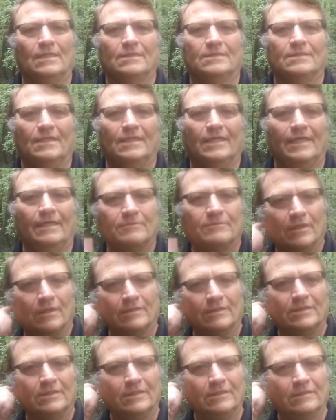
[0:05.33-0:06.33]
Today I'm
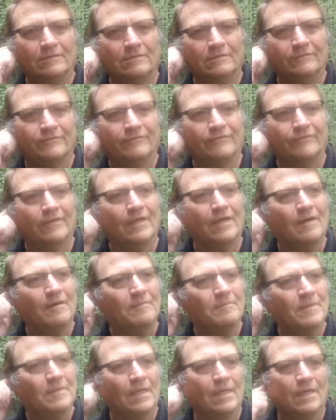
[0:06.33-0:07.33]
talking to you
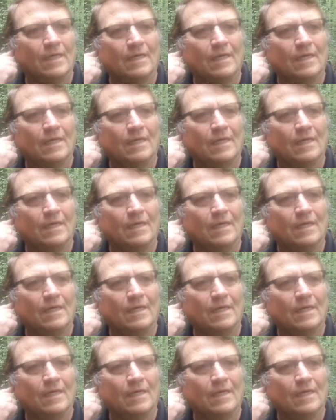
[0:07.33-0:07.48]
from